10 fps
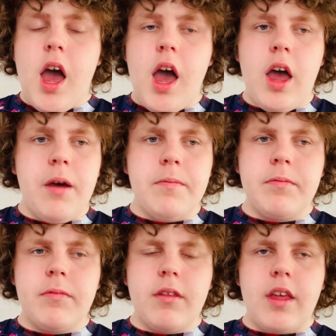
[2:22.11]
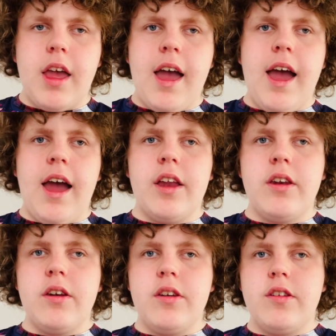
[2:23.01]
But
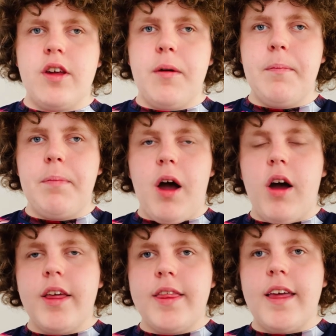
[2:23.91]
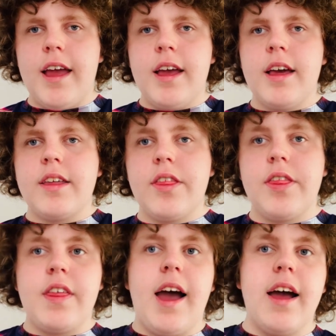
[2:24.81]
I think
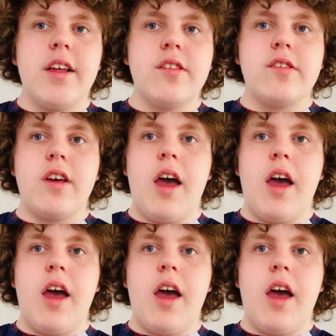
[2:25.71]
that